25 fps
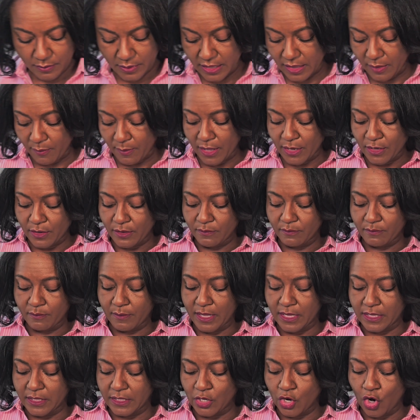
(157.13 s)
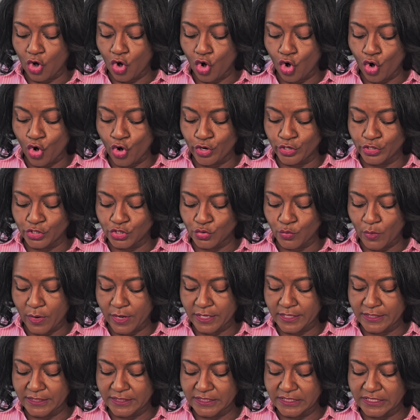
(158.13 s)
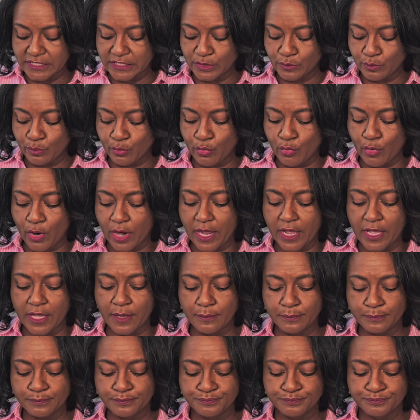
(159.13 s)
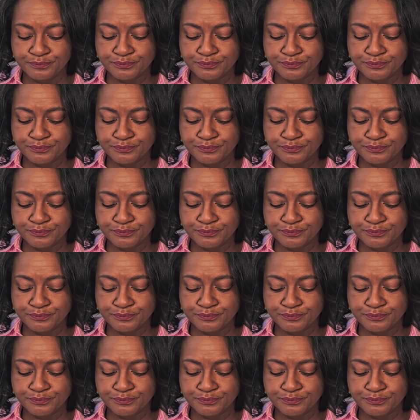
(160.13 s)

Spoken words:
get my card so I can spray.